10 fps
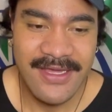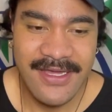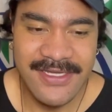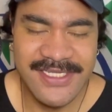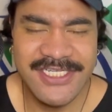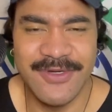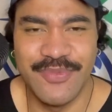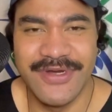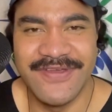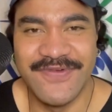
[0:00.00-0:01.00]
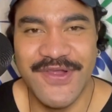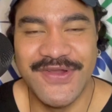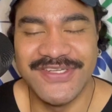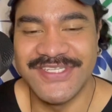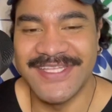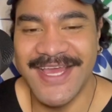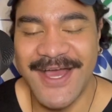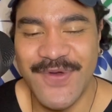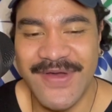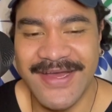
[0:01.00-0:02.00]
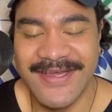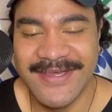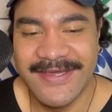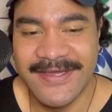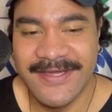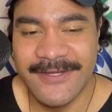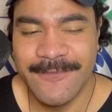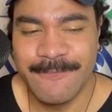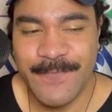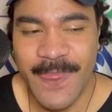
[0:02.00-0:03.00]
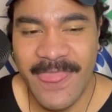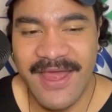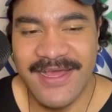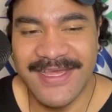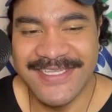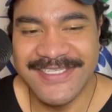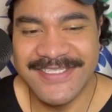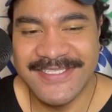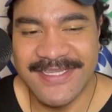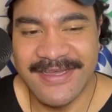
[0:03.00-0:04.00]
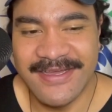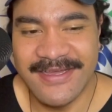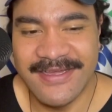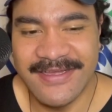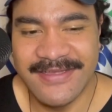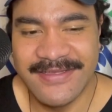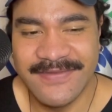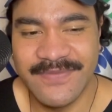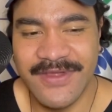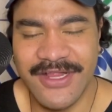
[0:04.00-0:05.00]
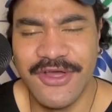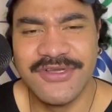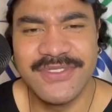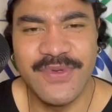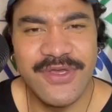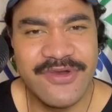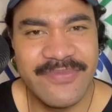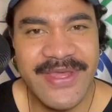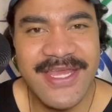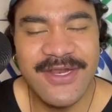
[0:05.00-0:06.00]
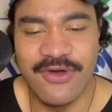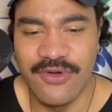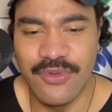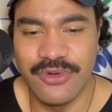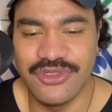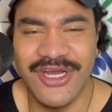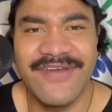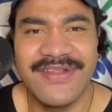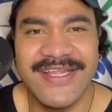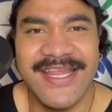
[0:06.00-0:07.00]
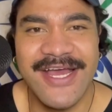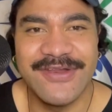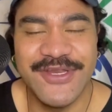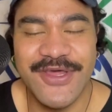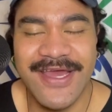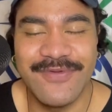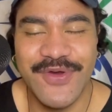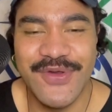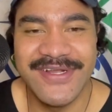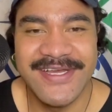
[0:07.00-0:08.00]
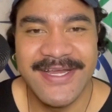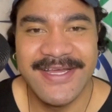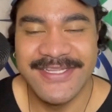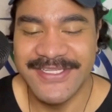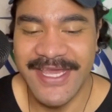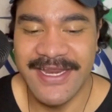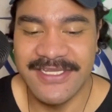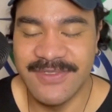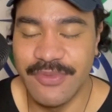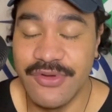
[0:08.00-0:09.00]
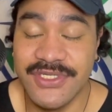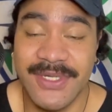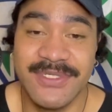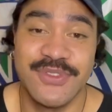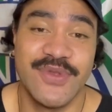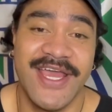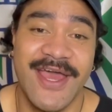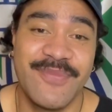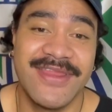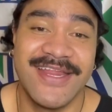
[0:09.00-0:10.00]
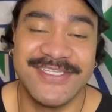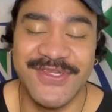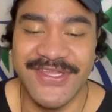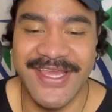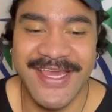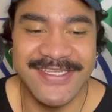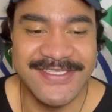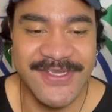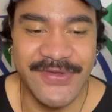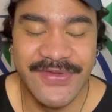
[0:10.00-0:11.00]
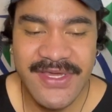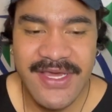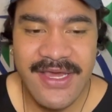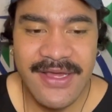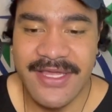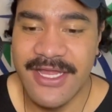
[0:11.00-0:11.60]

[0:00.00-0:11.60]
It's actually pretty full on just how, I guess, close we could have been or traveling down, that road to getting a spoon. So I'm just really happy that it's not the case. So yeah,